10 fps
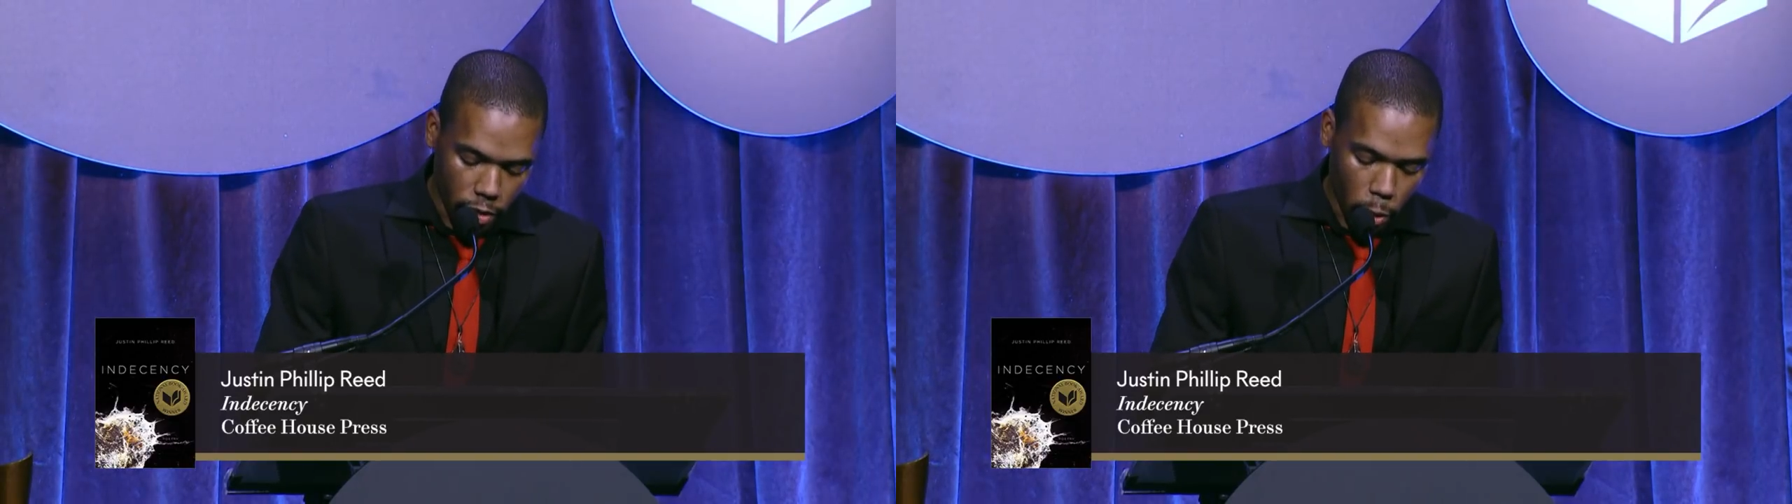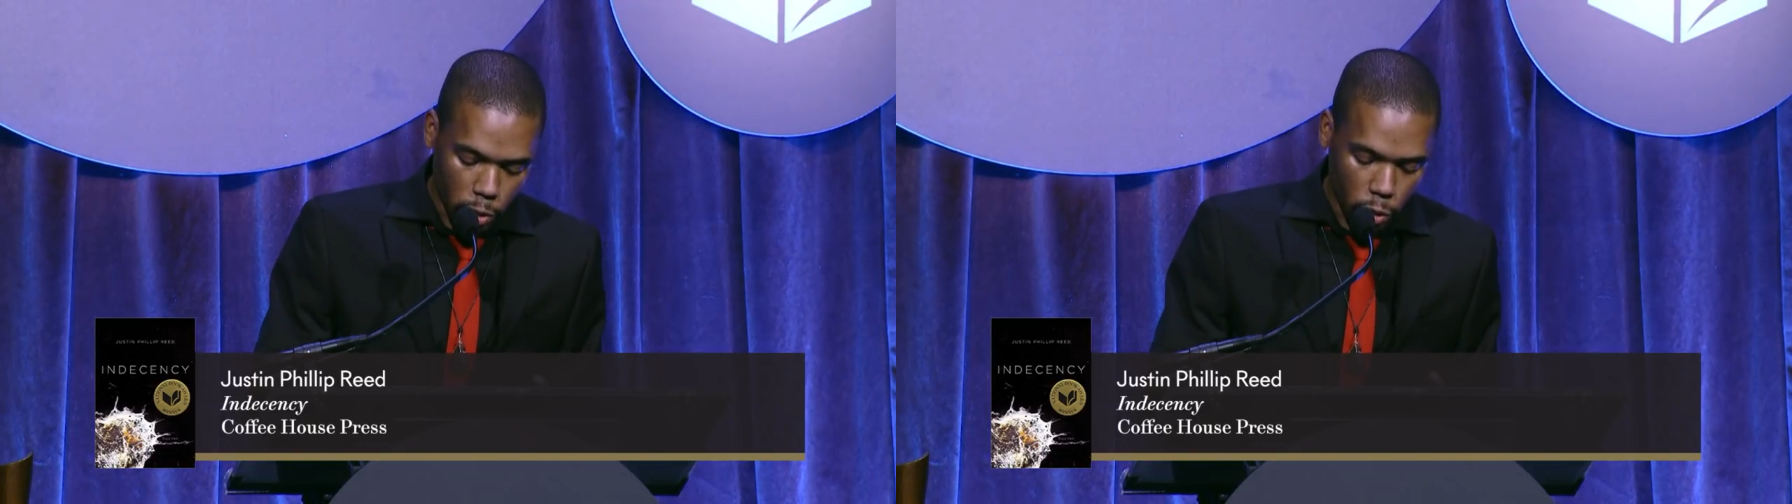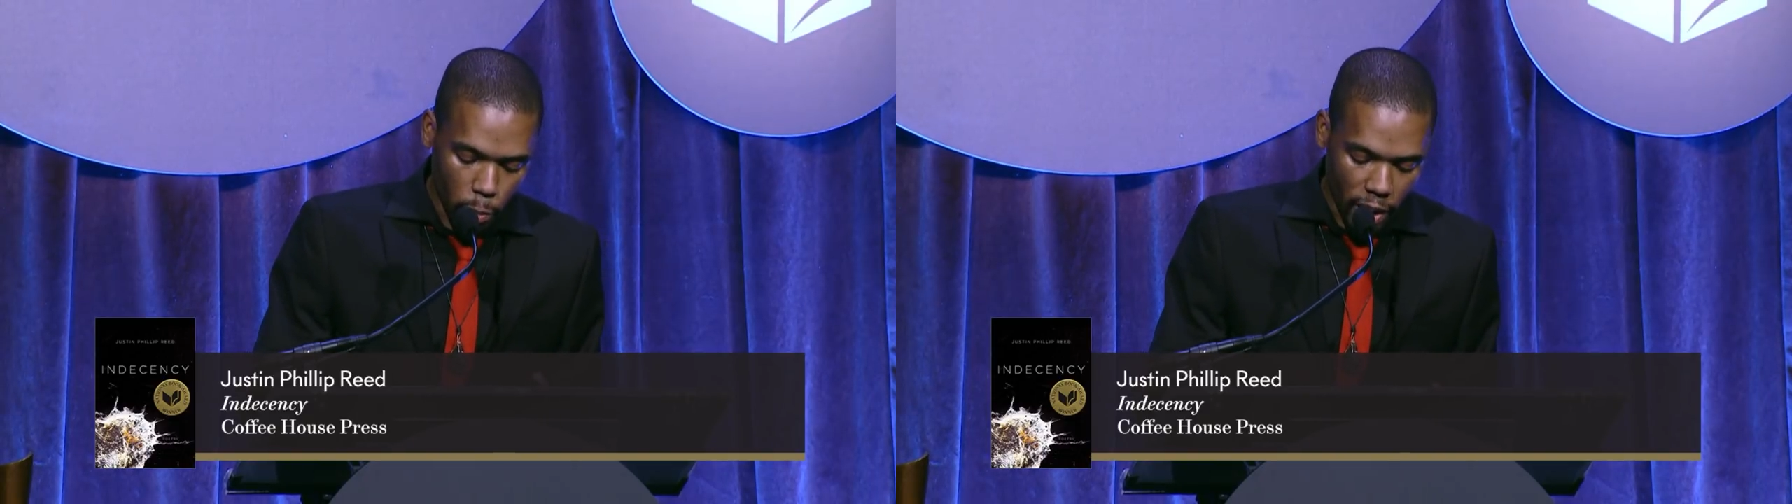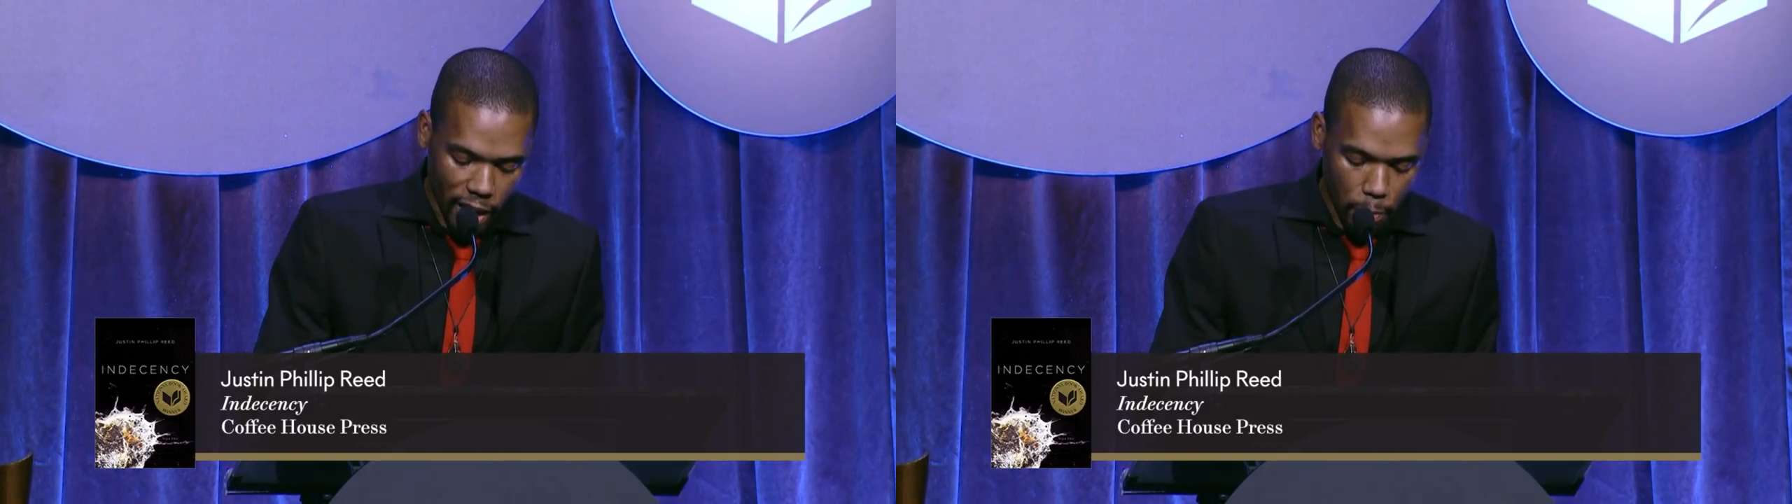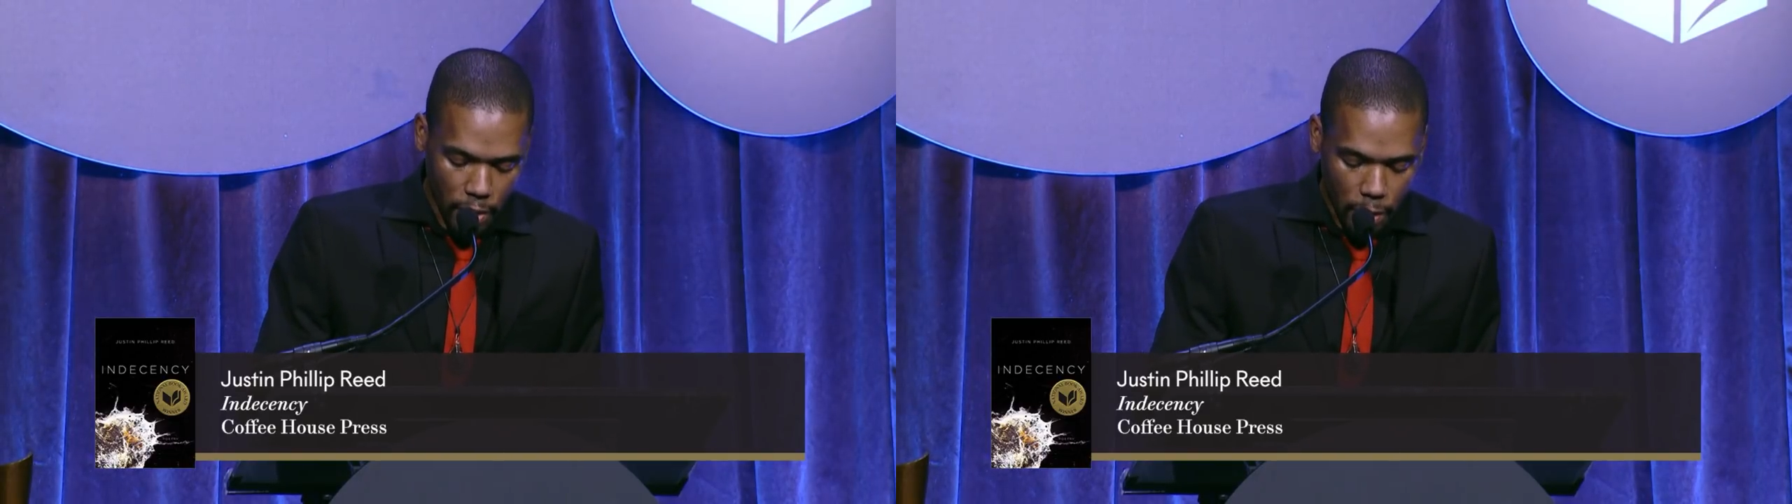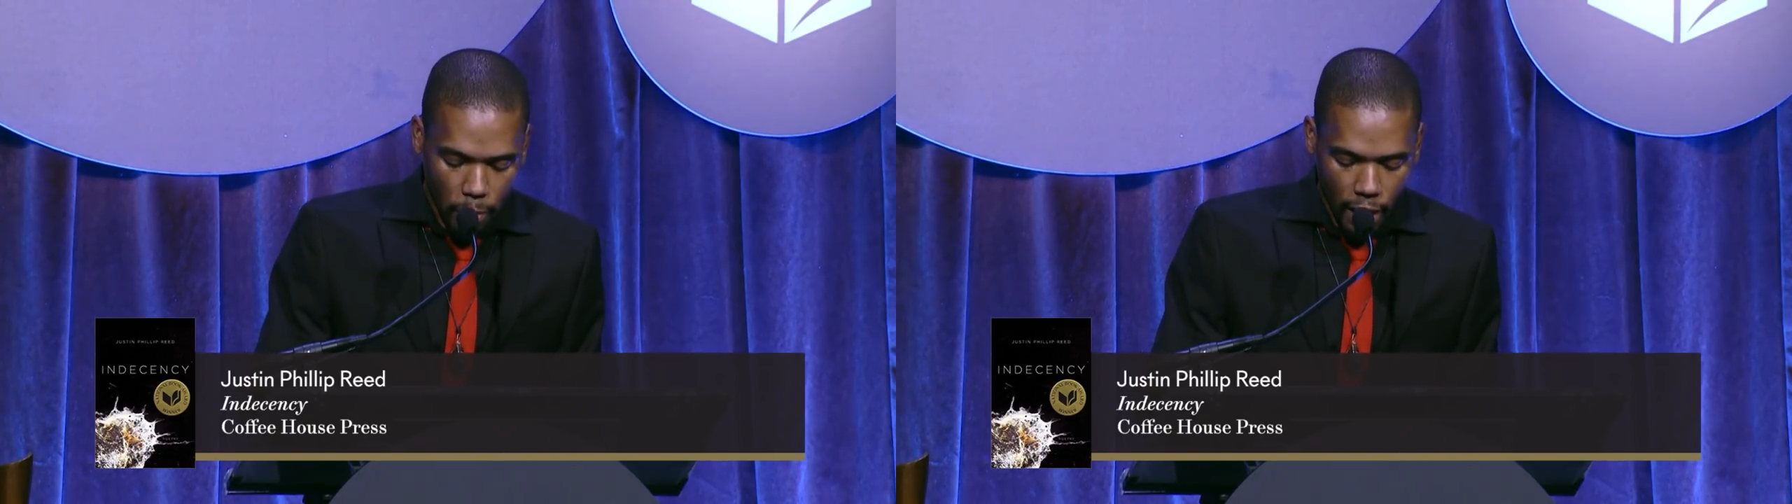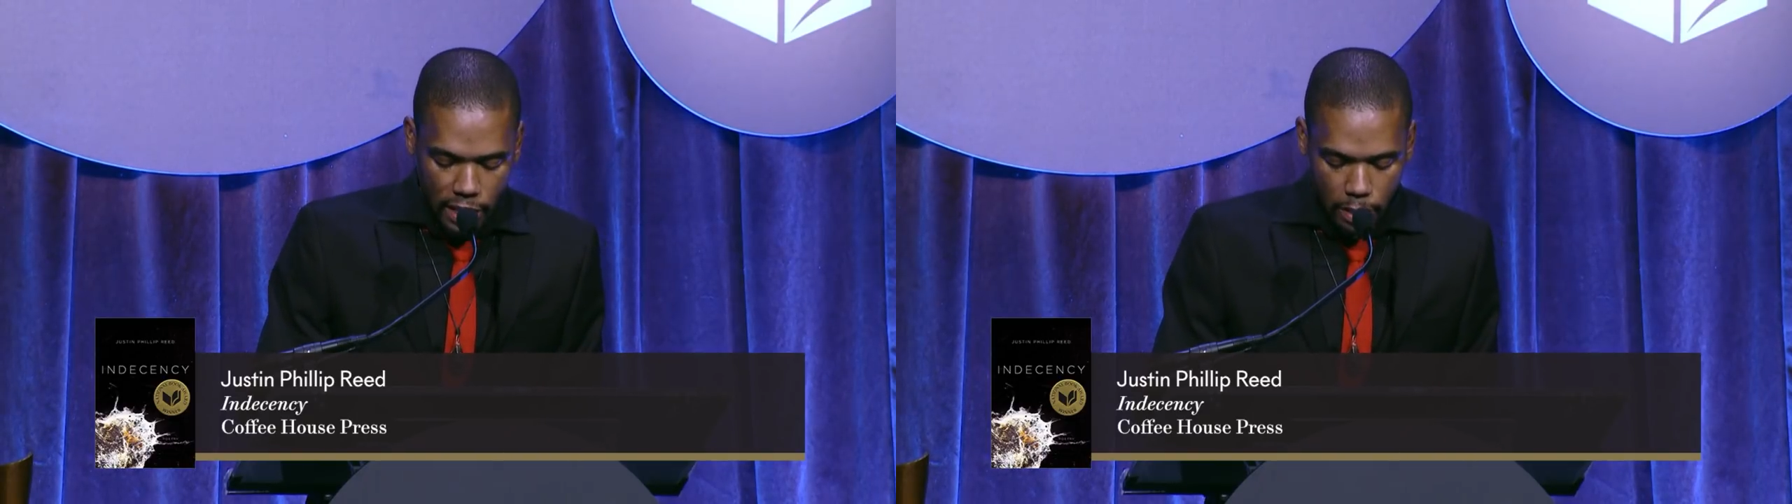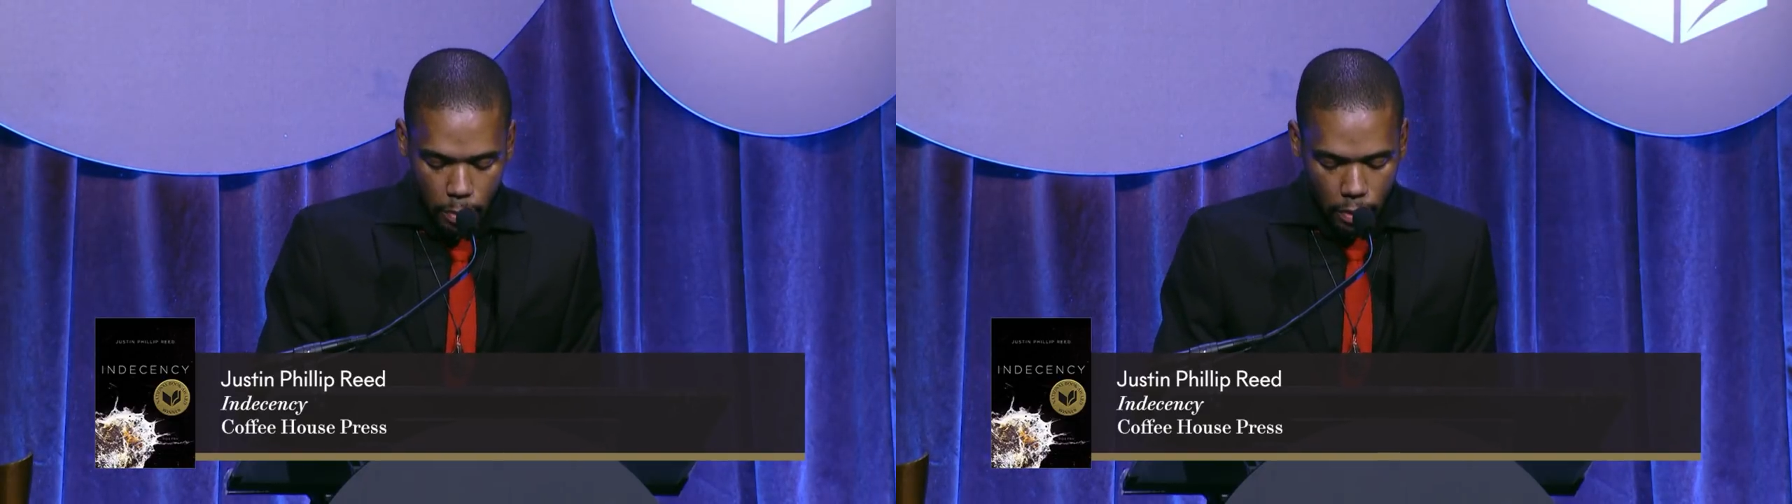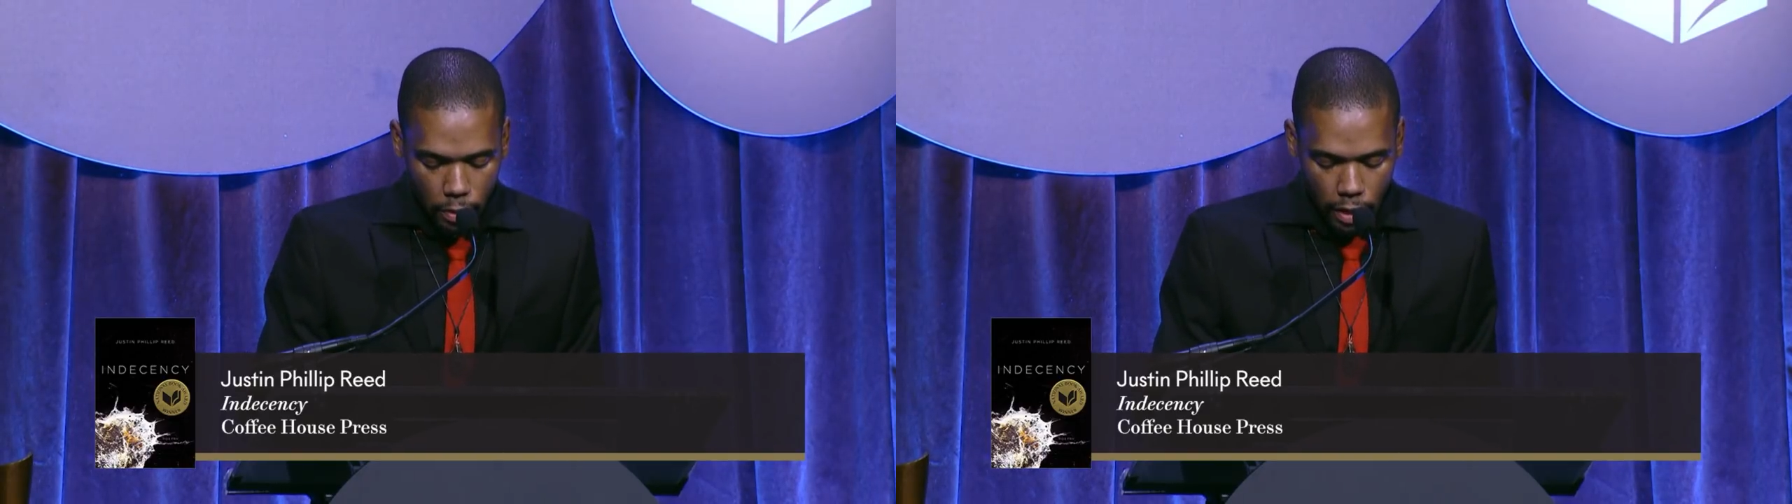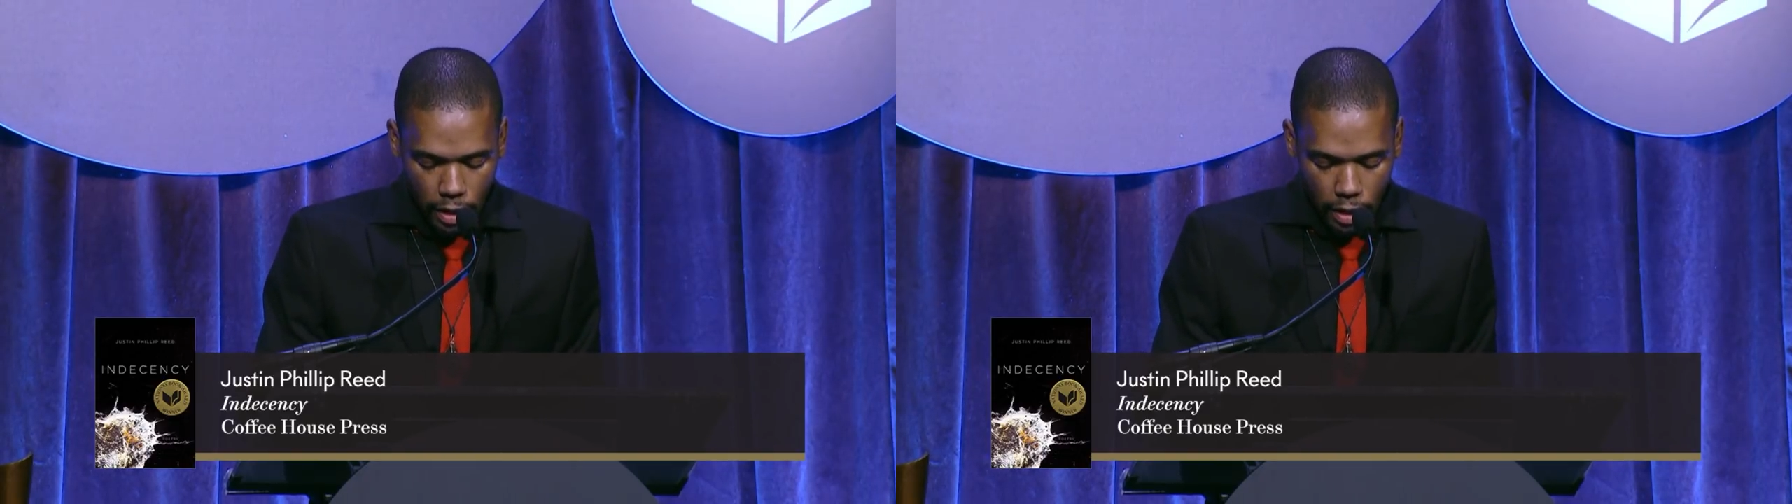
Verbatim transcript: those who make me possible